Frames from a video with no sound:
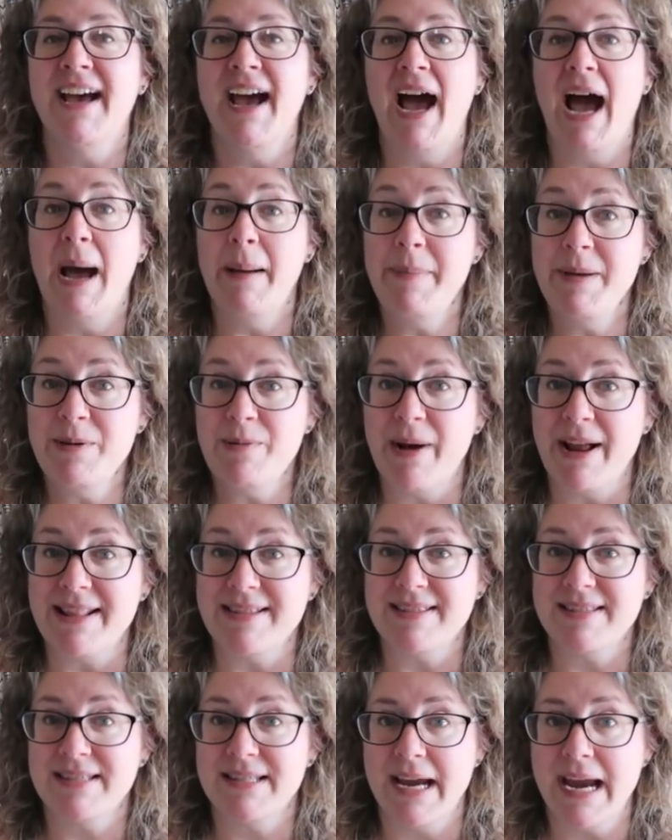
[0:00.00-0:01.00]
Happy
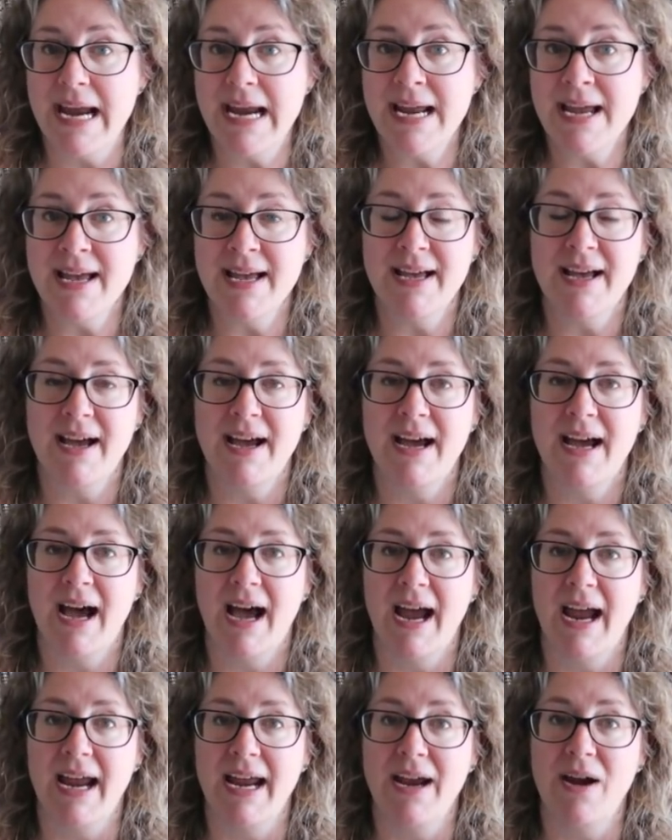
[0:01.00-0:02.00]
Wednesday.
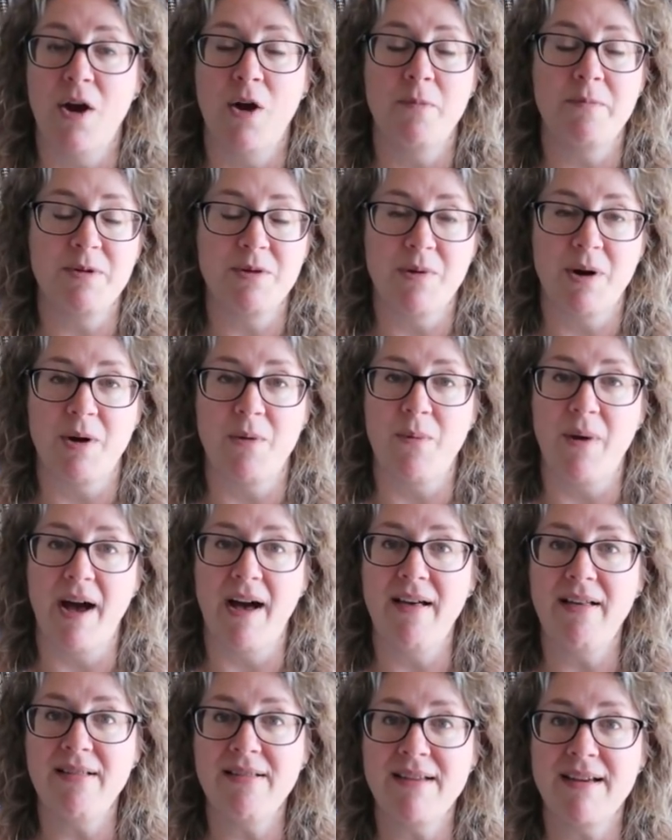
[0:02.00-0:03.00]
I hope you are
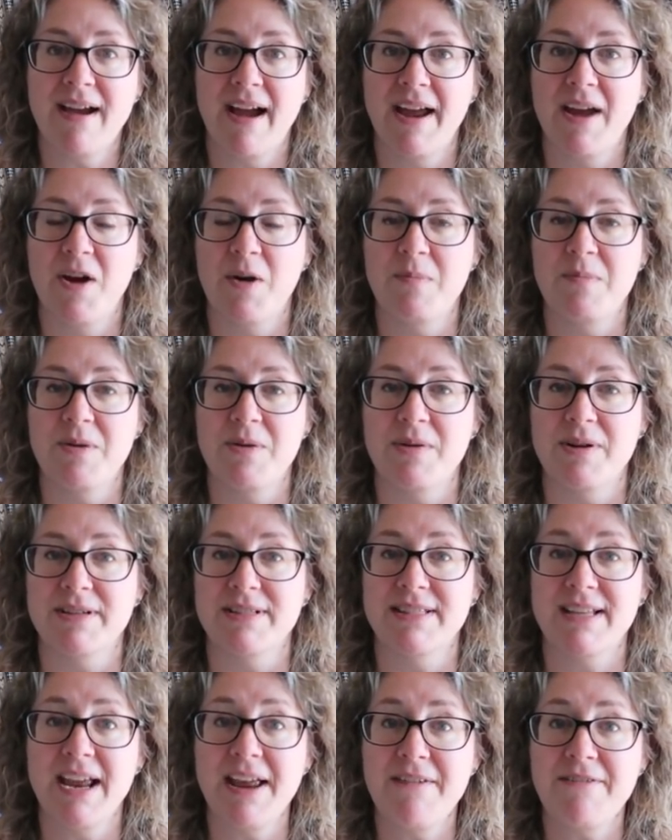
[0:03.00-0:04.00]
well. I hope you are
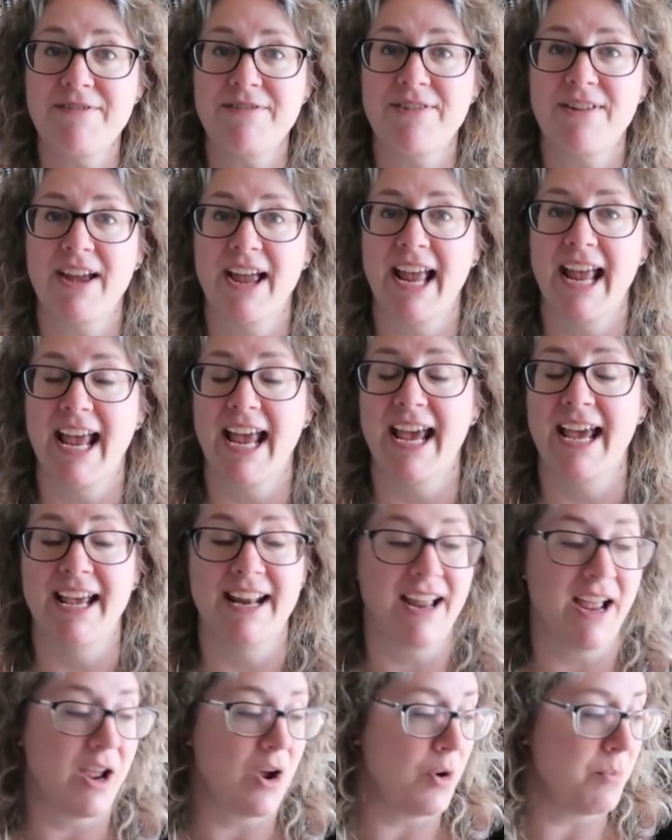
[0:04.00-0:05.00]
safe,
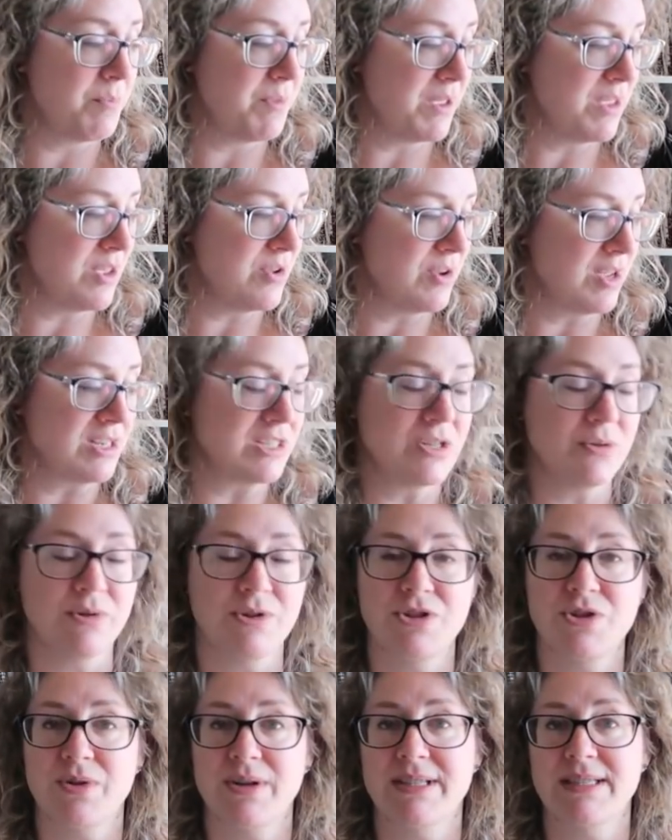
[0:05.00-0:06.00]
and I hope that you get to
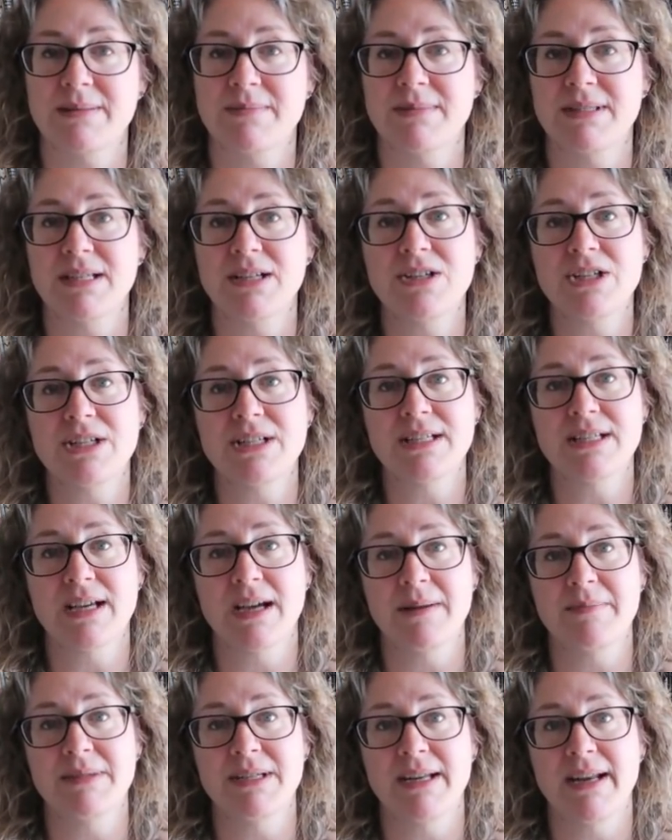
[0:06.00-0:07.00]
enjoy some stitching
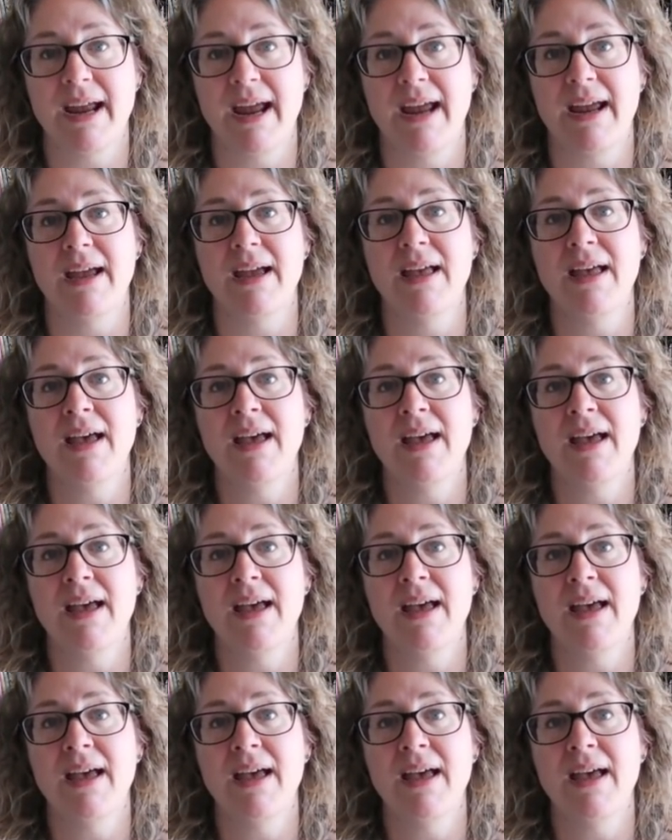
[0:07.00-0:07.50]
time today.